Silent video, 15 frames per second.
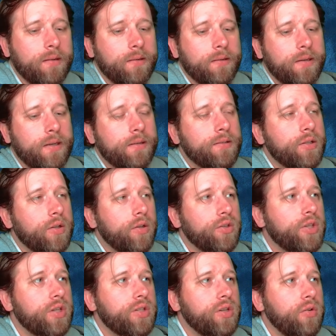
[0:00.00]
Okay, so
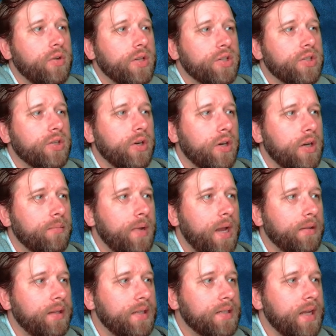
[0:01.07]
there's just no concern
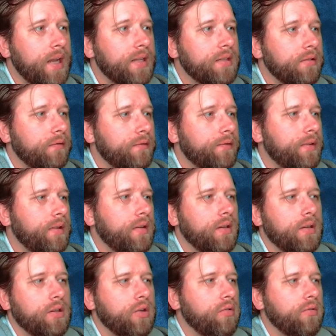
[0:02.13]
about these kinds of the,
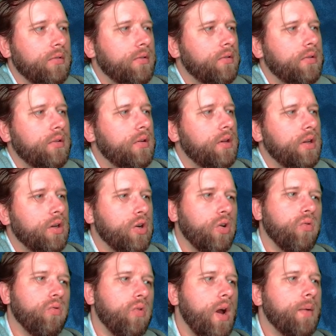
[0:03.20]
the
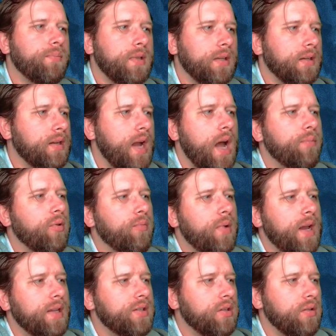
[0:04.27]
corrupt and
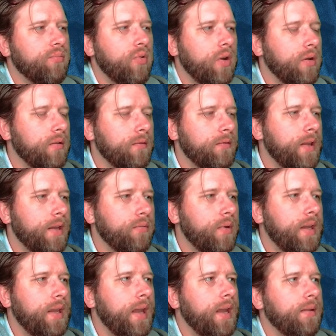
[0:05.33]
compromised to the point of like
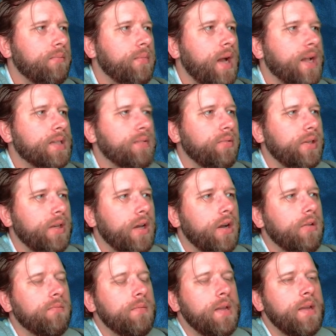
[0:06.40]
we can't possibly
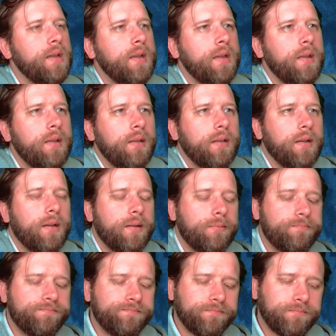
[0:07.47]
know.
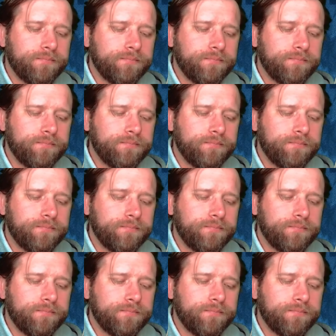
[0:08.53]
Um,